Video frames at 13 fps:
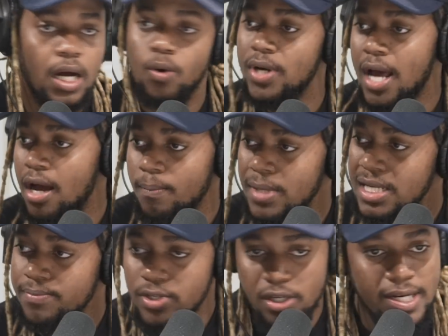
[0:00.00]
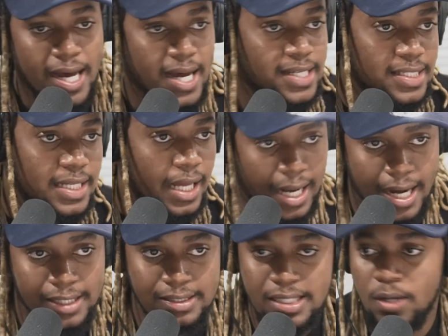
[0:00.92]
I will not blame no
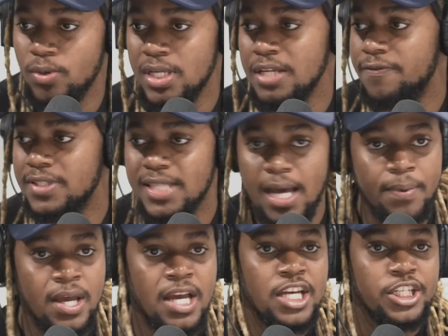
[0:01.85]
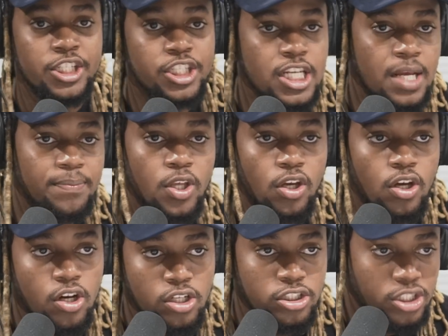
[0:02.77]
dancehall artists. I will need to stop shame
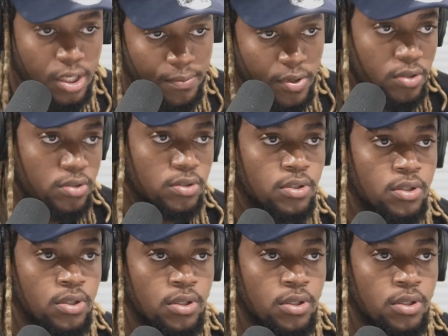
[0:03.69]
the culture, bro.